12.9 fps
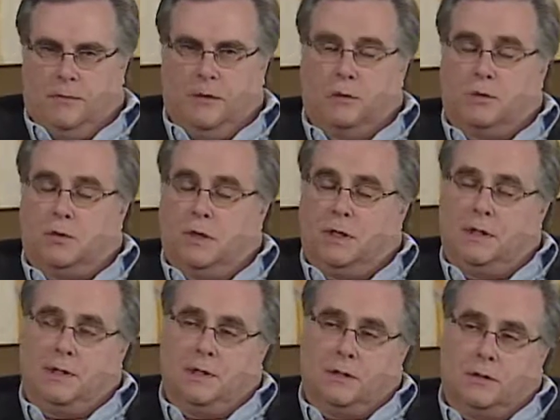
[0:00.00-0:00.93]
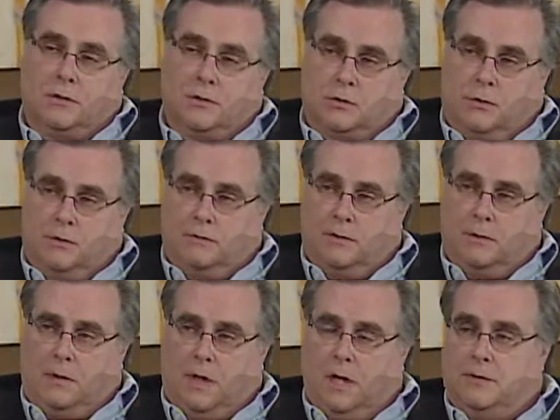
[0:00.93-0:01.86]
They're trying to get control of
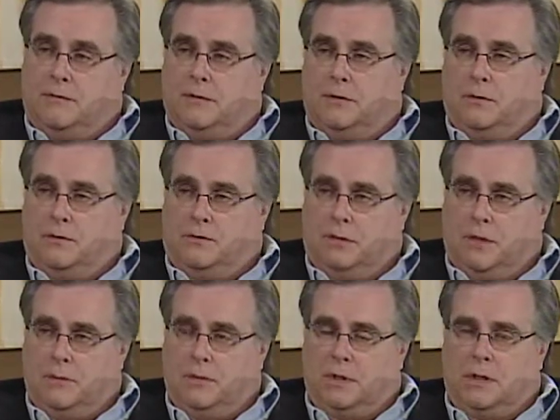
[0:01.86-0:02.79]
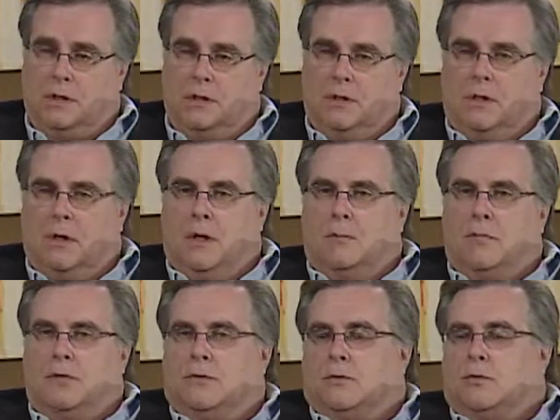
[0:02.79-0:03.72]
their life and their family,
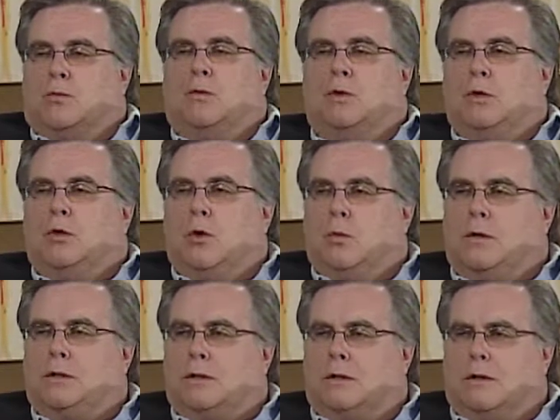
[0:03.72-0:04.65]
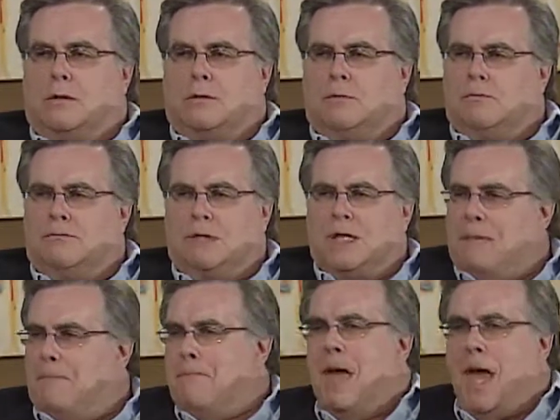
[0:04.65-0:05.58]
but there's really no one to go
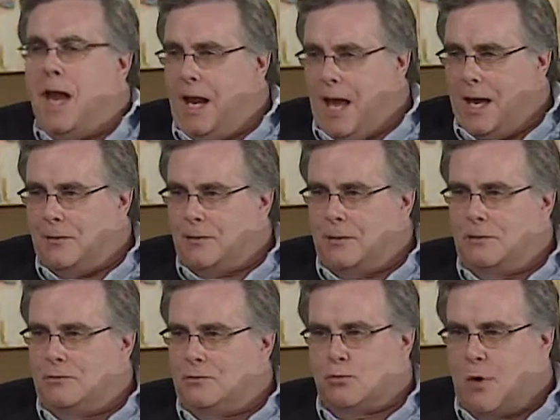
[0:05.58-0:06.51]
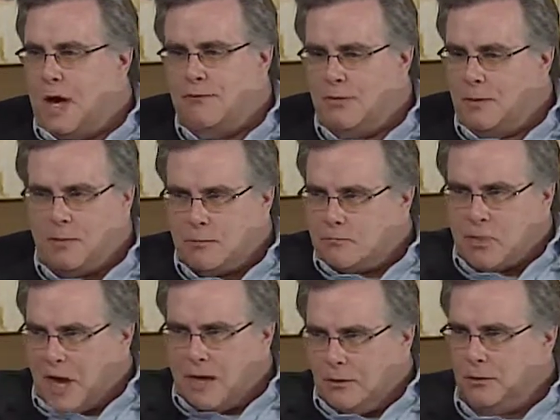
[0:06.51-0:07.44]
get mad at or drive up and
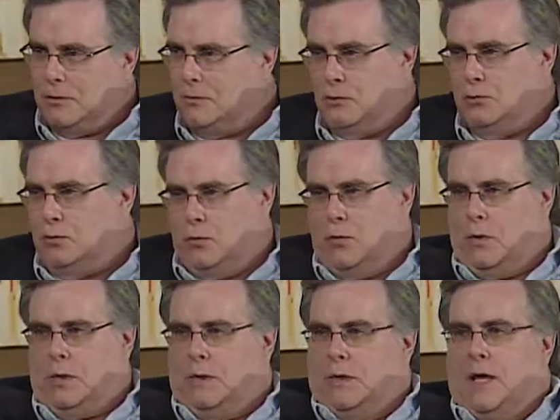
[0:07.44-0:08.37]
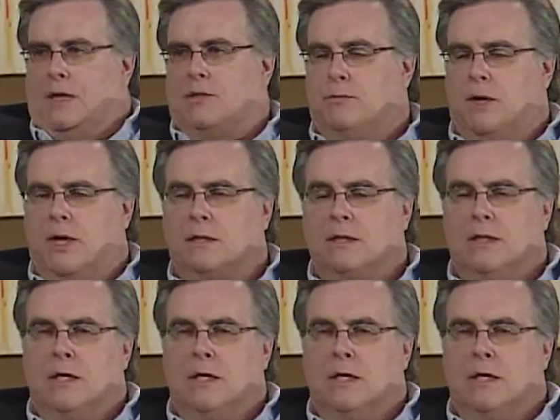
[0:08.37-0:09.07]
pound on their door aspect.